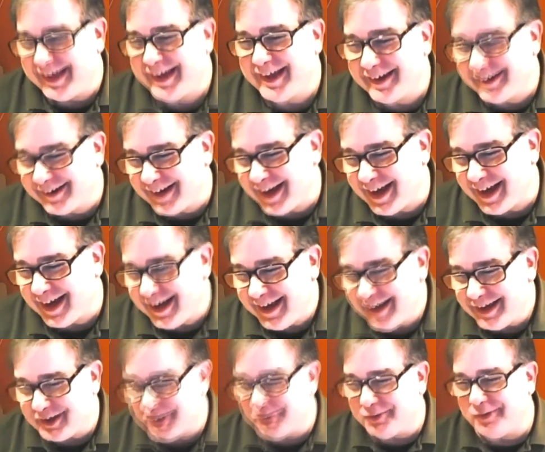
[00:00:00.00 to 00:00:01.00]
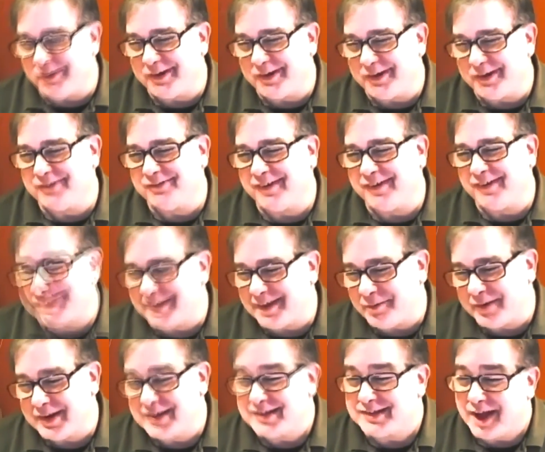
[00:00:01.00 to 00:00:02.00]
the internet, you wouldn't want
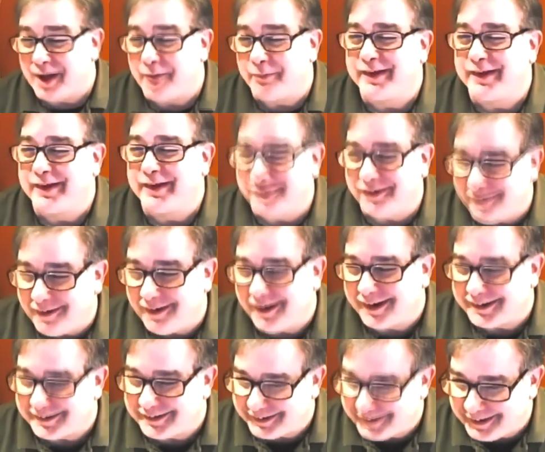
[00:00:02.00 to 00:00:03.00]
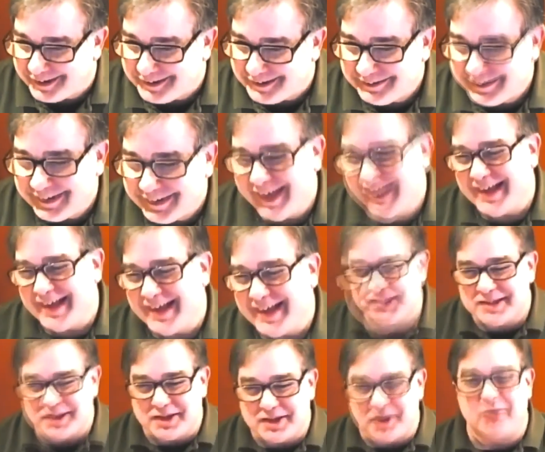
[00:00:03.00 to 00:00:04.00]
somebody stopping your heart,
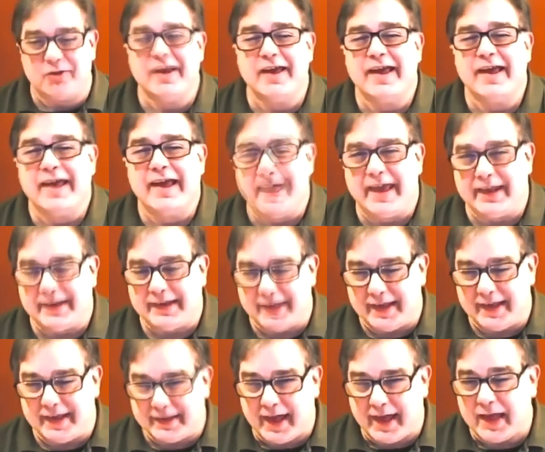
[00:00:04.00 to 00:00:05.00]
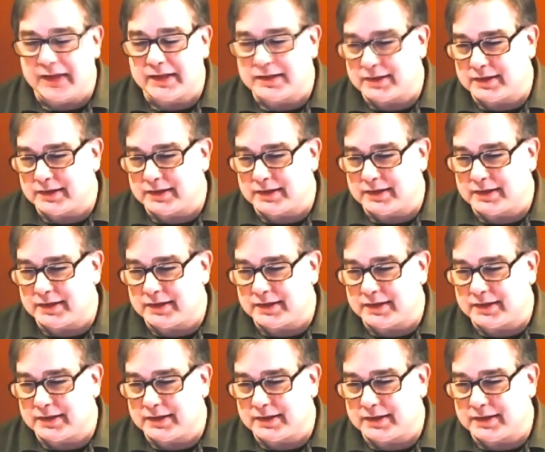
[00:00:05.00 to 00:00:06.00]
So it
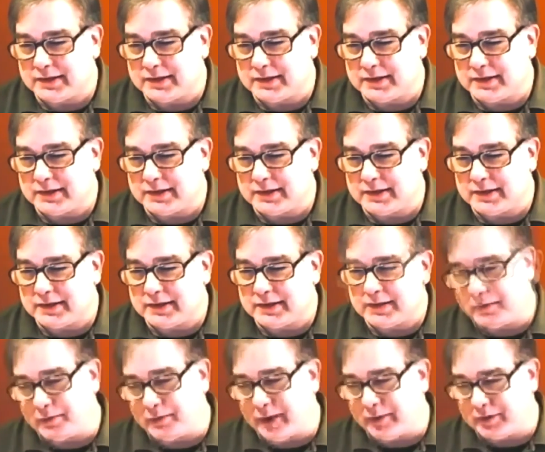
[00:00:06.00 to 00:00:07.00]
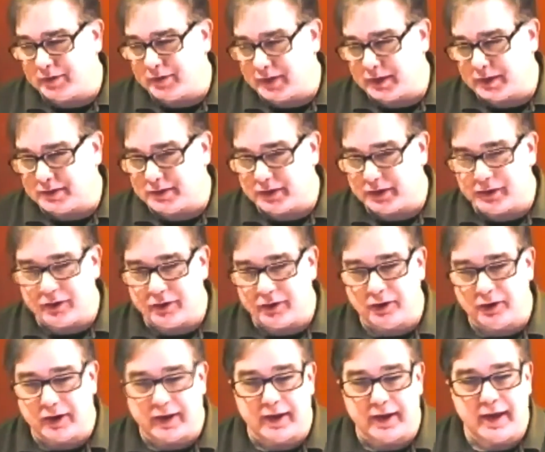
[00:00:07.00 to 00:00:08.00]
has some interesting entailments for privacy and
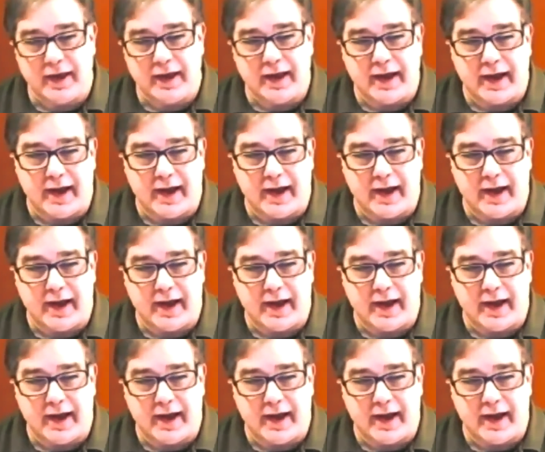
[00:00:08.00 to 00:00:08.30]
security.